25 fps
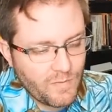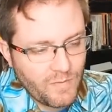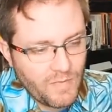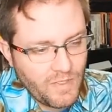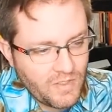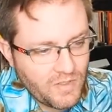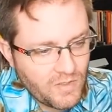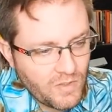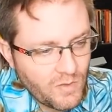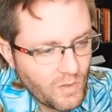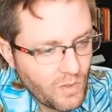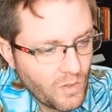but
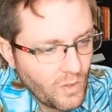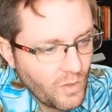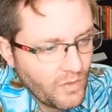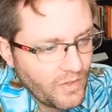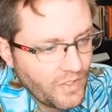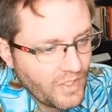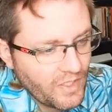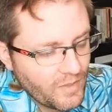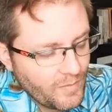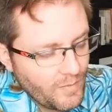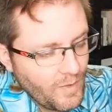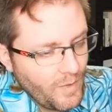it's too cold
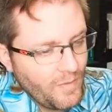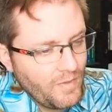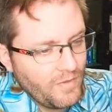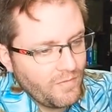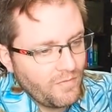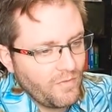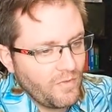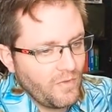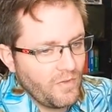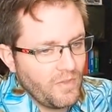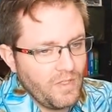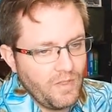there at the moment
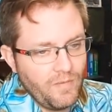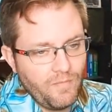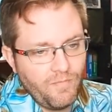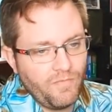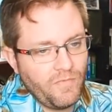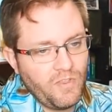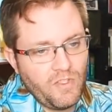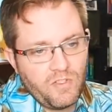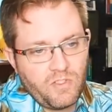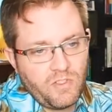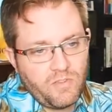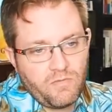for
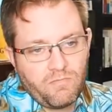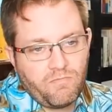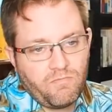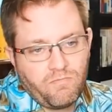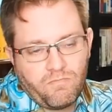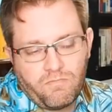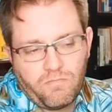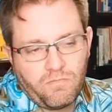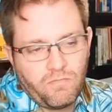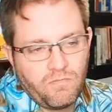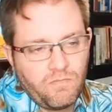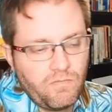them. They'll just
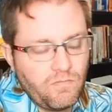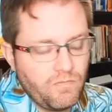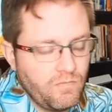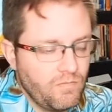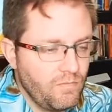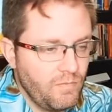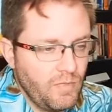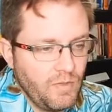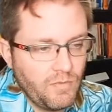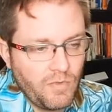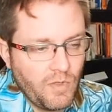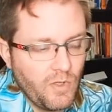
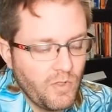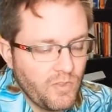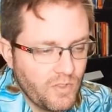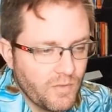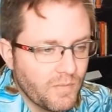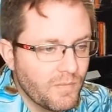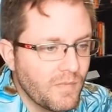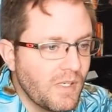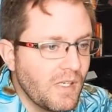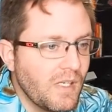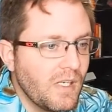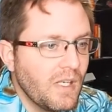be frozen.